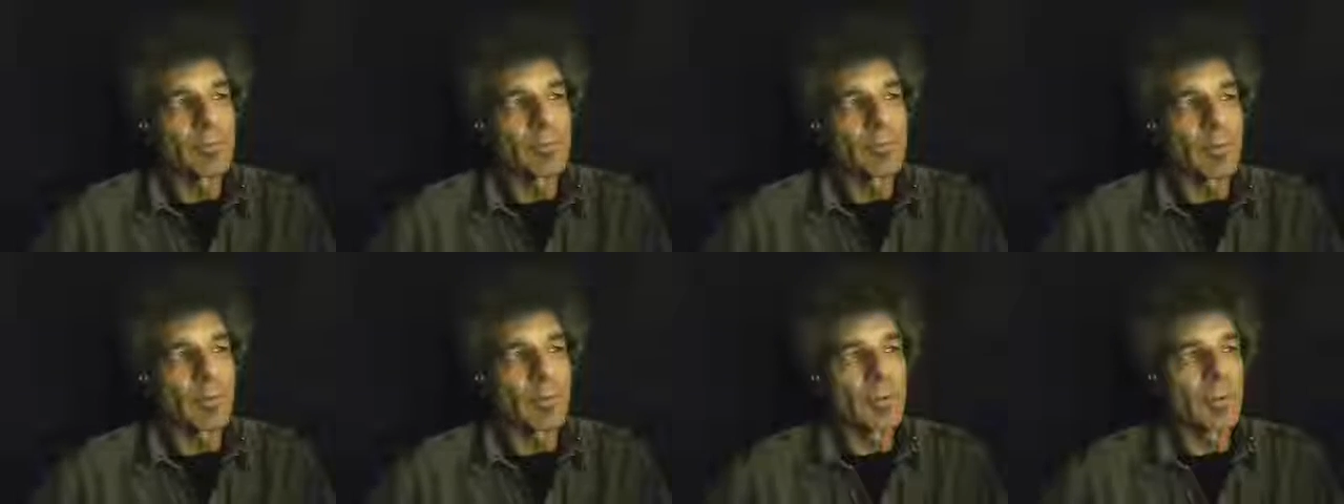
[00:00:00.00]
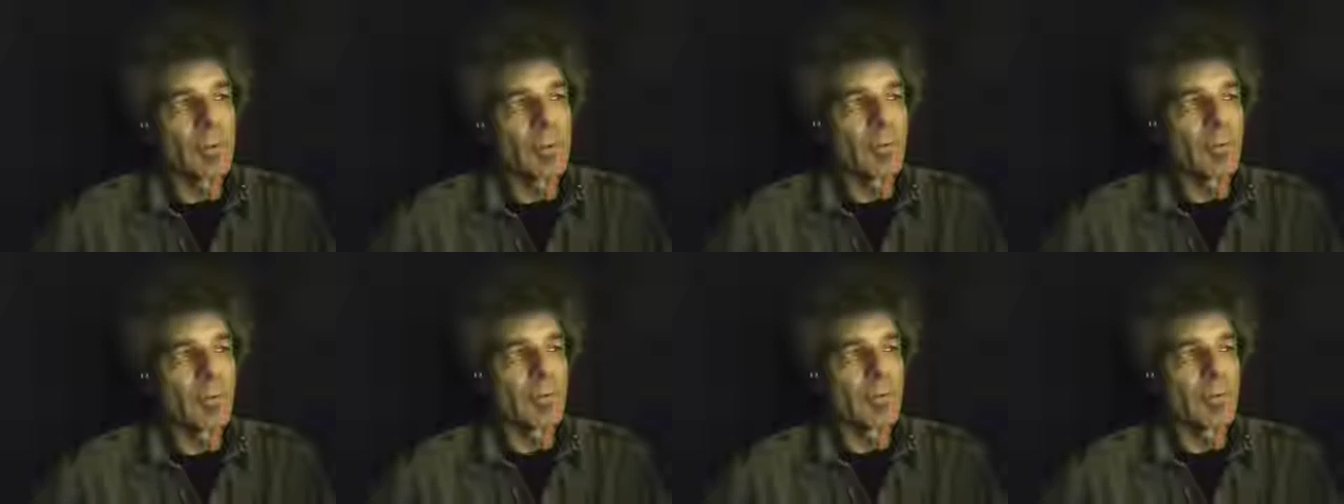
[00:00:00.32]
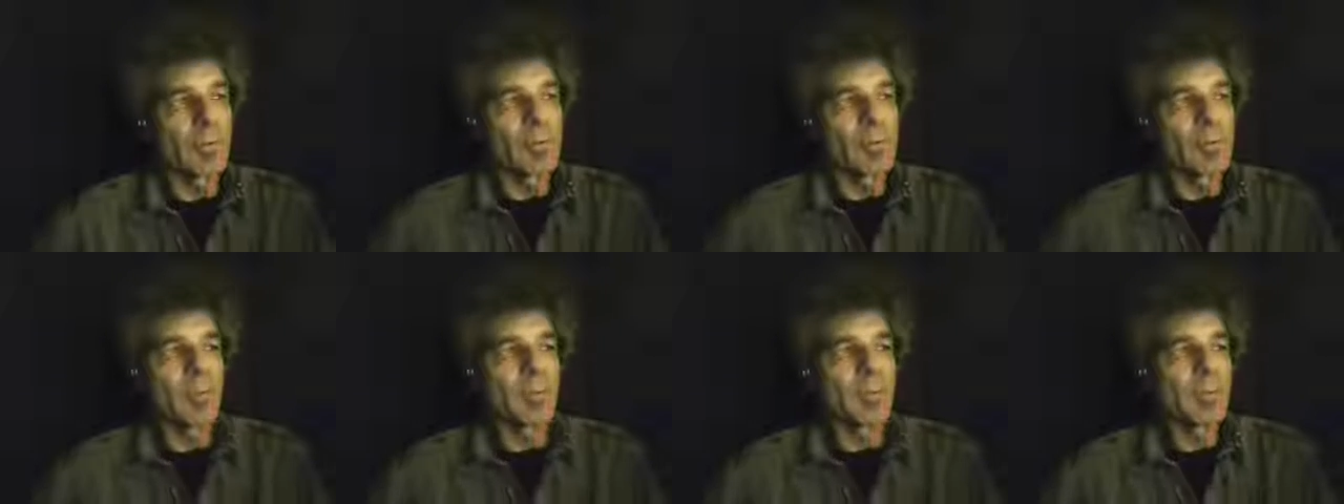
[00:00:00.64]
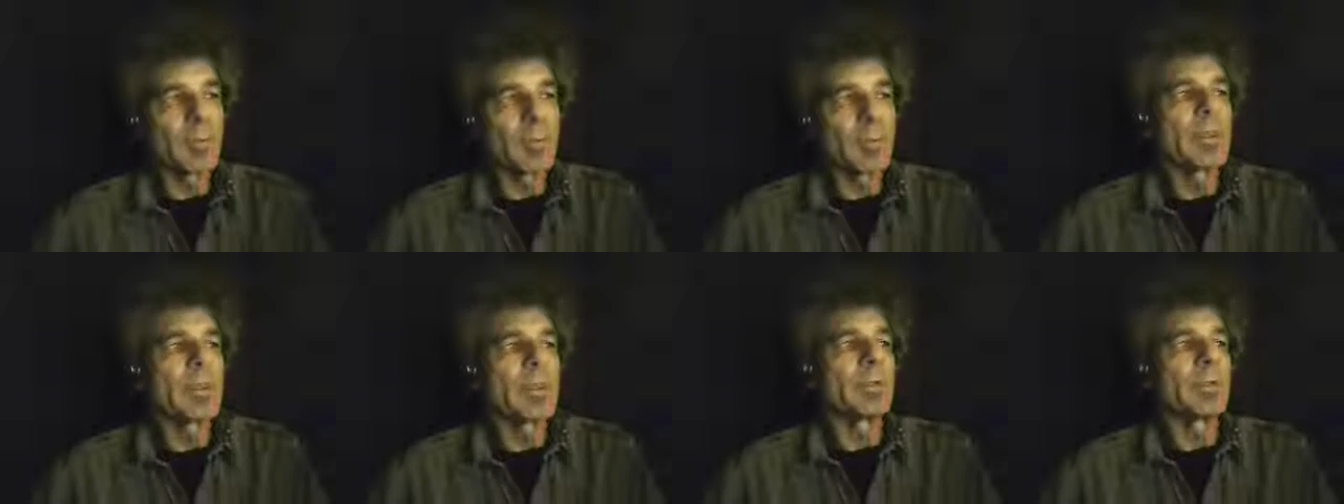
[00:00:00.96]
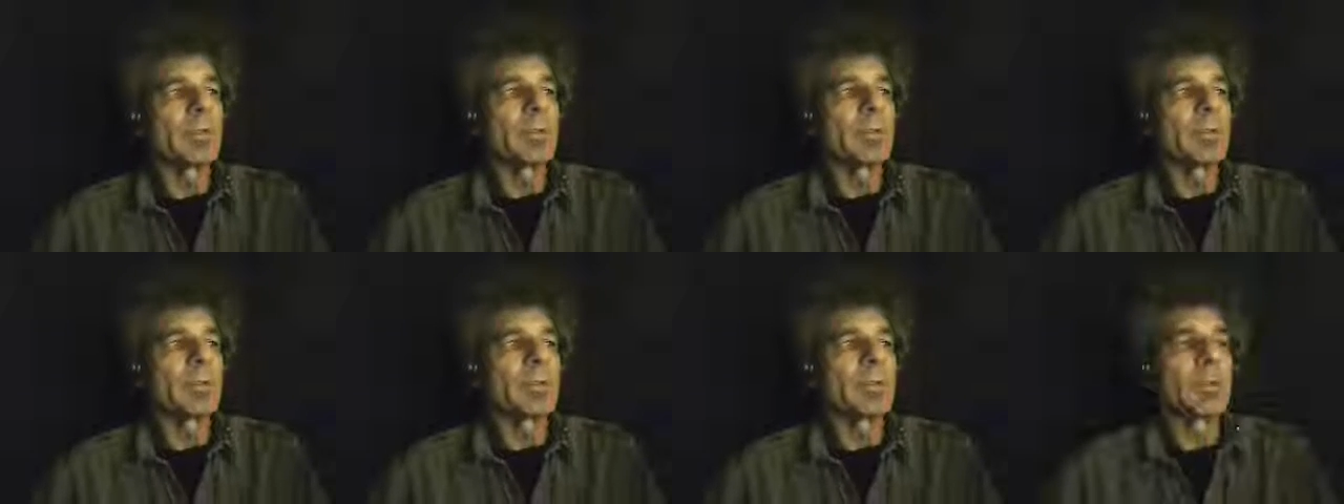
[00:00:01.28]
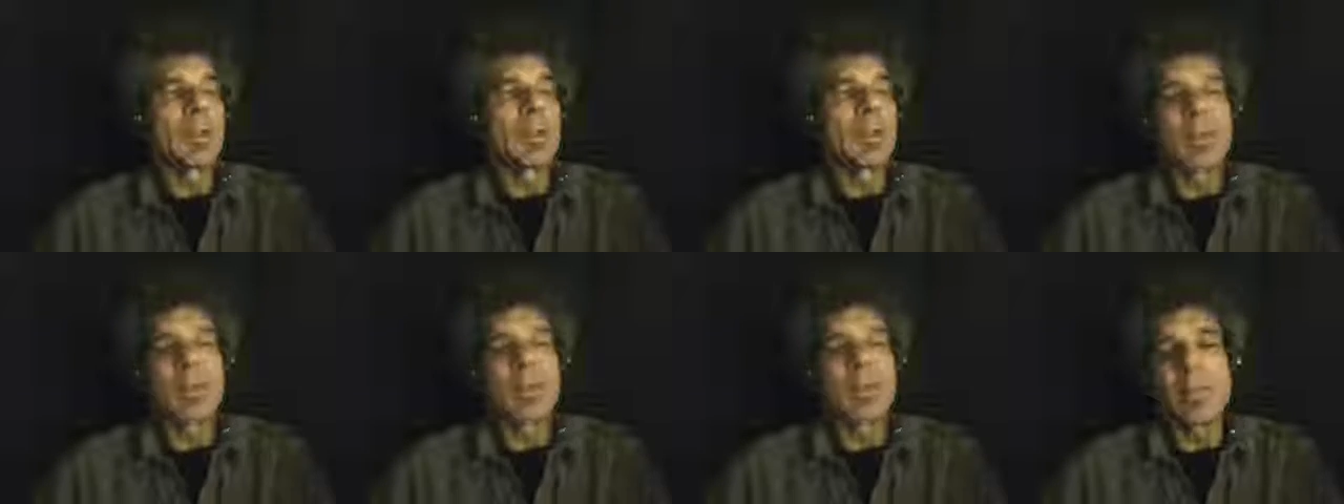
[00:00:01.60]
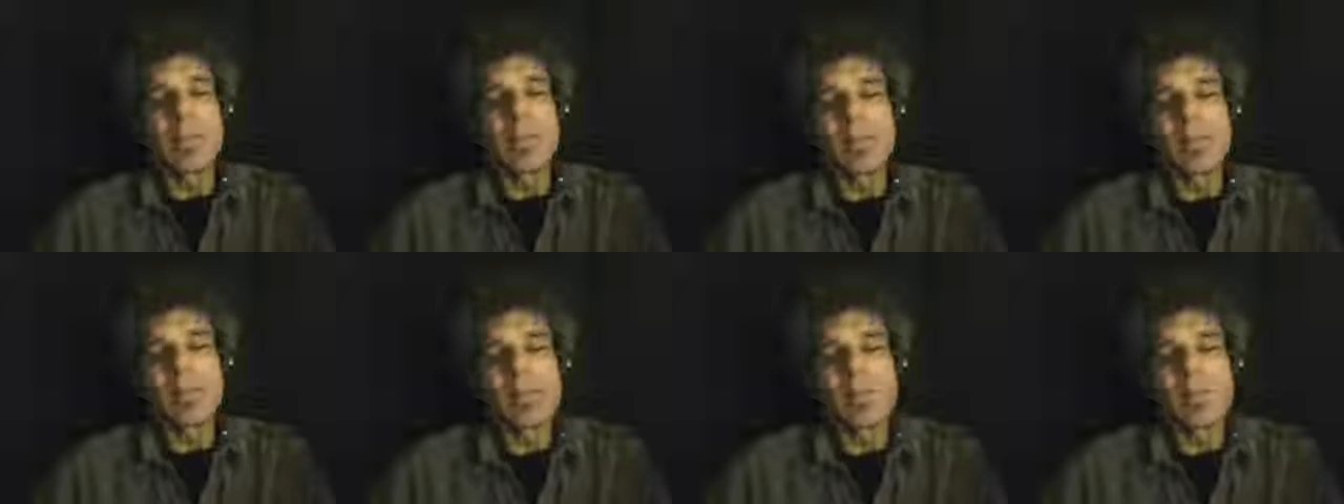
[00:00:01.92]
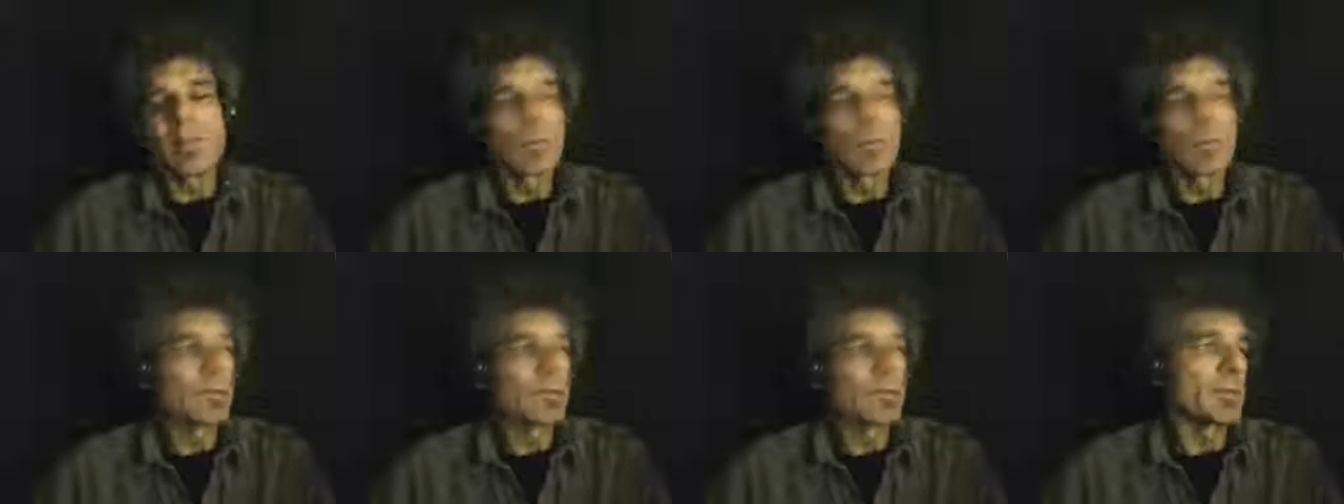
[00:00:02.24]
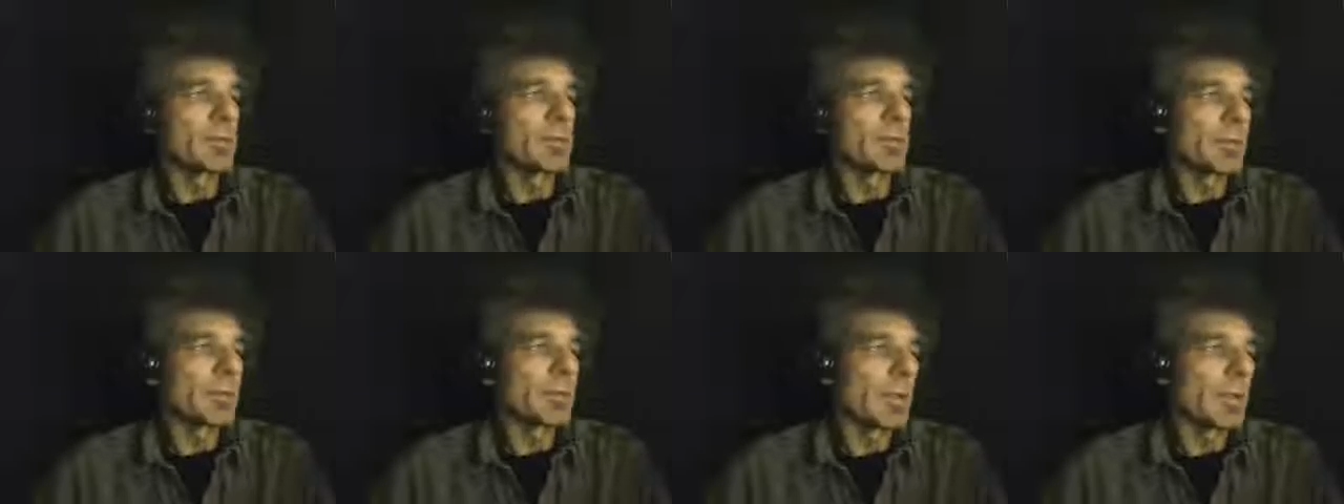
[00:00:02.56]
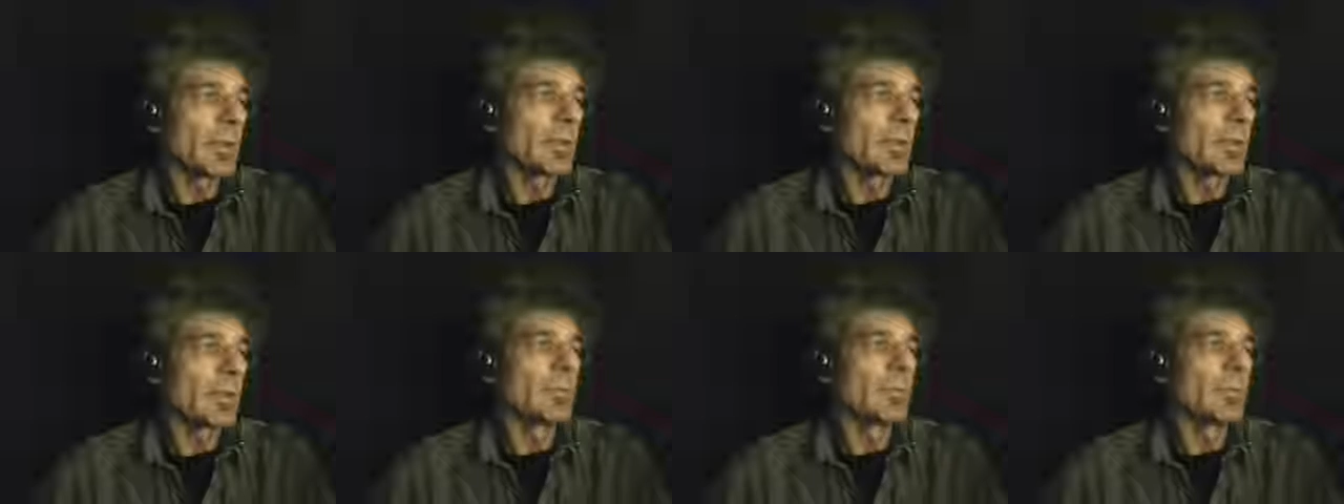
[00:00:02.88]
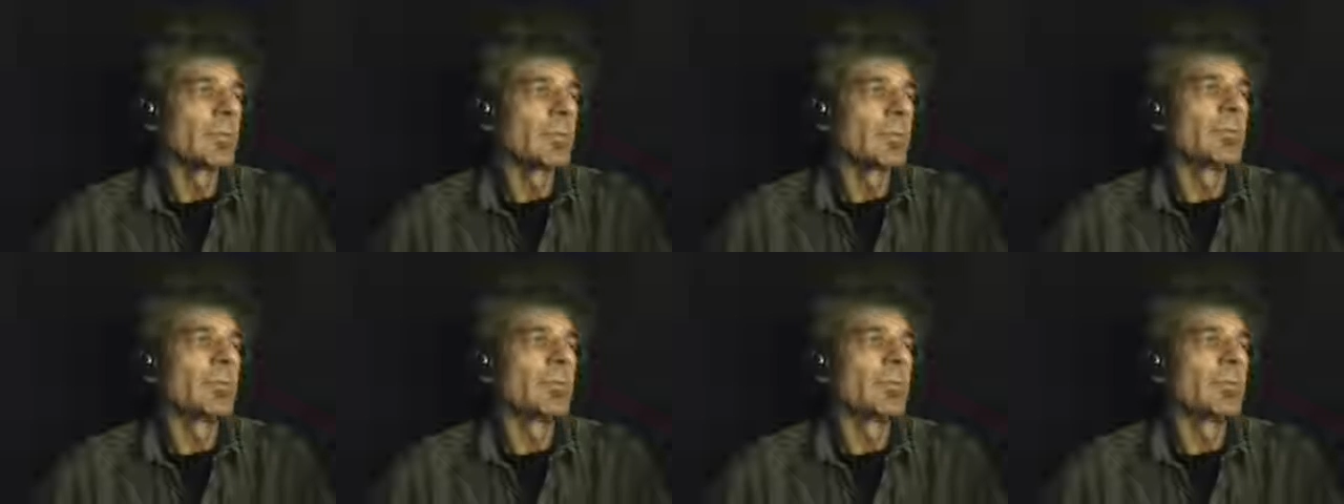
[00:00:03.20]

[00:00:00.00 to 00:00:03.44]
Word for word: to all the other species, and so that they're saying